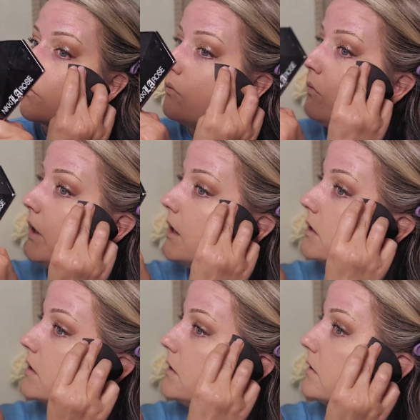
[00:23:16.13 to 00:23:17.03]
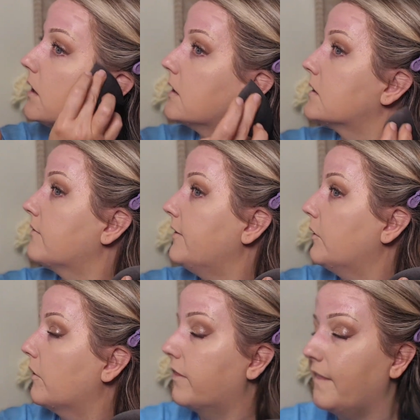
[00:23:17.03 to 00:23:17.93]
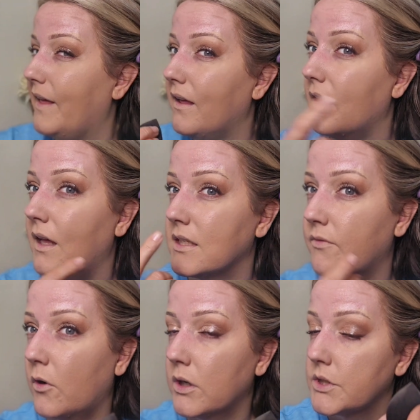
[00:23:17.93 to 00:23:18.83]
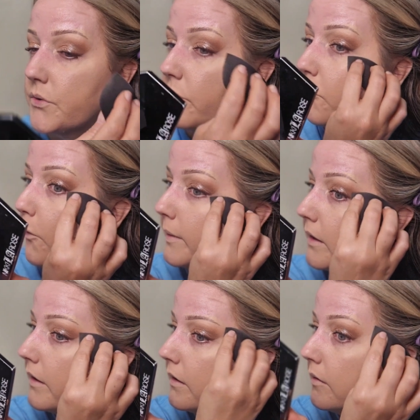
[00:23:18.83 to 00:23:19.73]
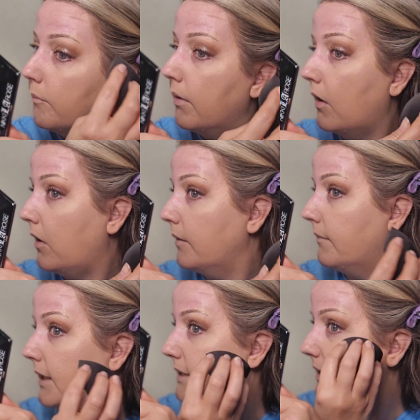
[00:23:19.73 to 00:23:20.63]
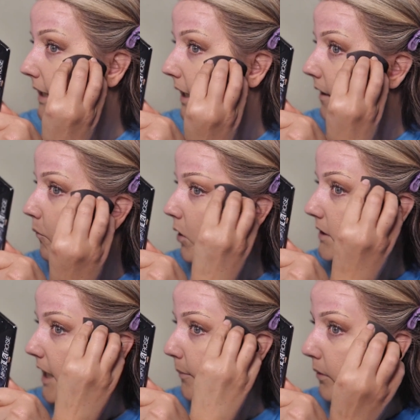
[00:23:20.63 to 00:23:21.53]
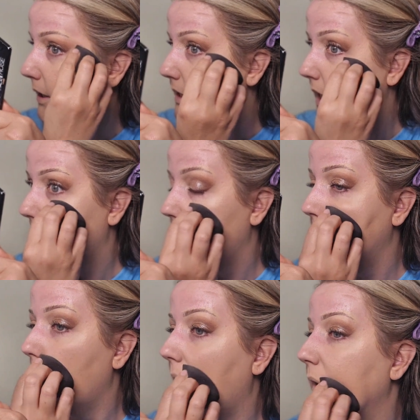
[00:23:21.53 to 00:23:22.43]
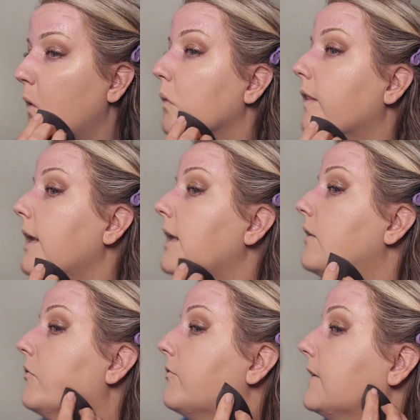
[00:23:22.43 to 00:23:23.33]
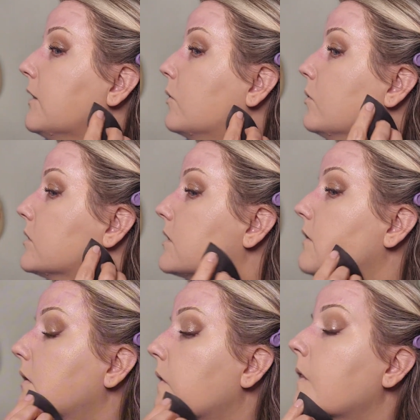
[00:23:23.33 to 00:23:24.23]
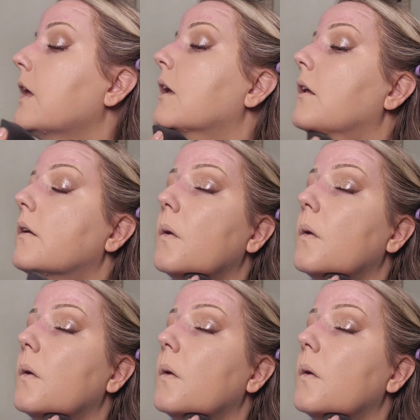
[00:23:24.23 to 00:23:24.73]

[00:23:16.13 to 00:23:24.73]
this does feel thick as far as the formula, but on my skin, once I press it in, I don't think it feels thick.